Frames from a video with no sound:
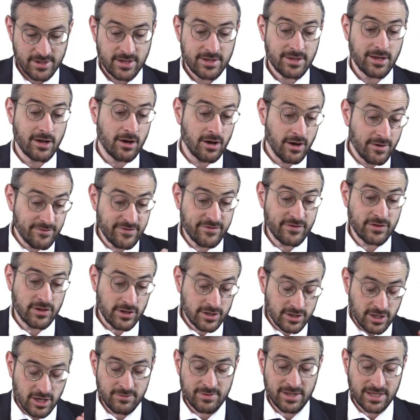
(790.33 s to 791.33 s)
Now, other
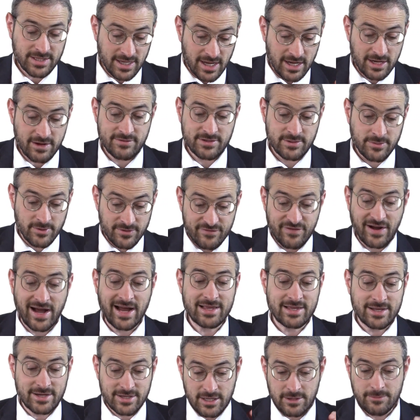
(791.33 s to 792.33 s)
v'lokach in the target, if someone
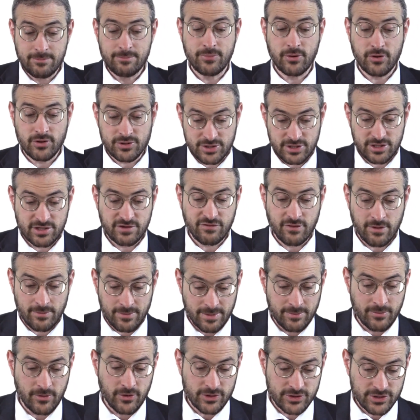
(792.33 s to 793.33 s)
violated and he purchased from
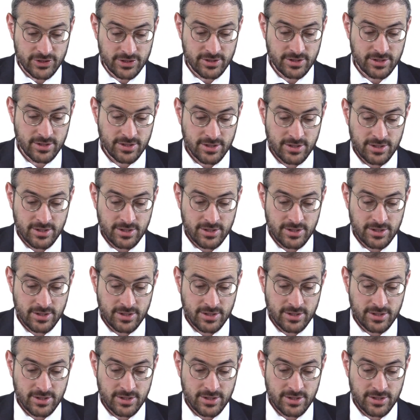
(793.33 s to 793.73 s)
a merchant,